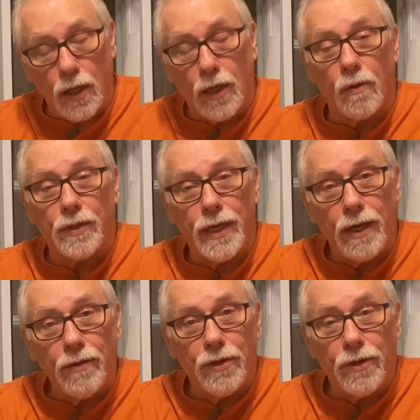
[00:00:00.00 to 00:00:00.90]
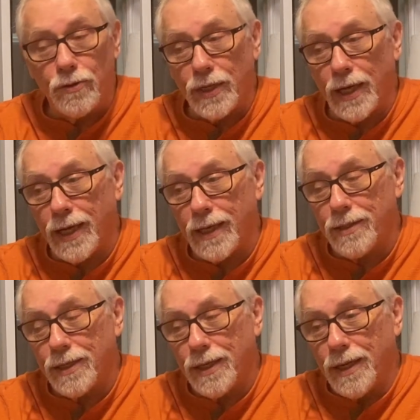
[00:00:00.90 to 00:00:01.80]
along the other two
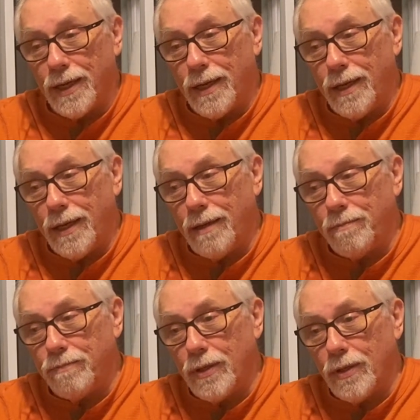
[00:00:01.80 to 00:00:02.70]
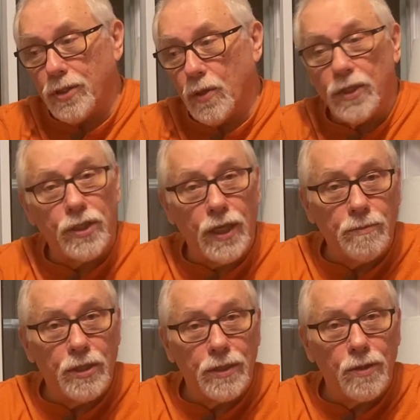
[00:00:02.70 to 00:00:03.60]
sides. So it's
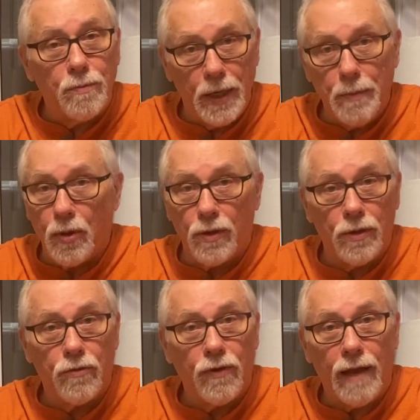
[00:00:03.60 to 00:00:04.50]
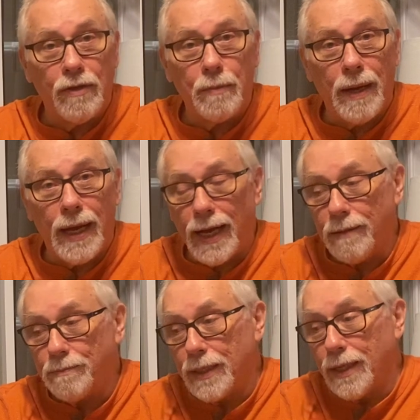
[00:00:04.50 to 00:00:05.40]
subject to people driving
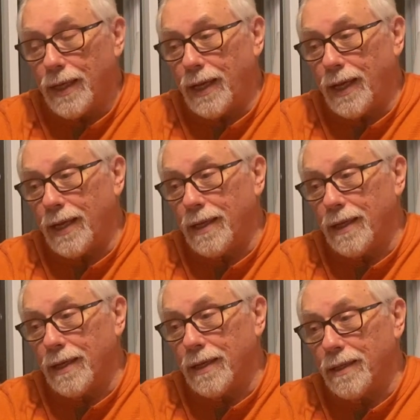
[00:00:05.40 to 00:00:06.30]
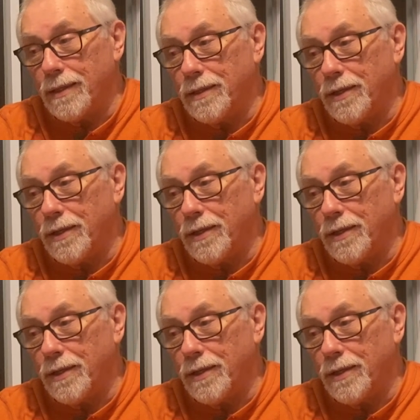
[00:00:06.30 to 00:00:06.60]
by, and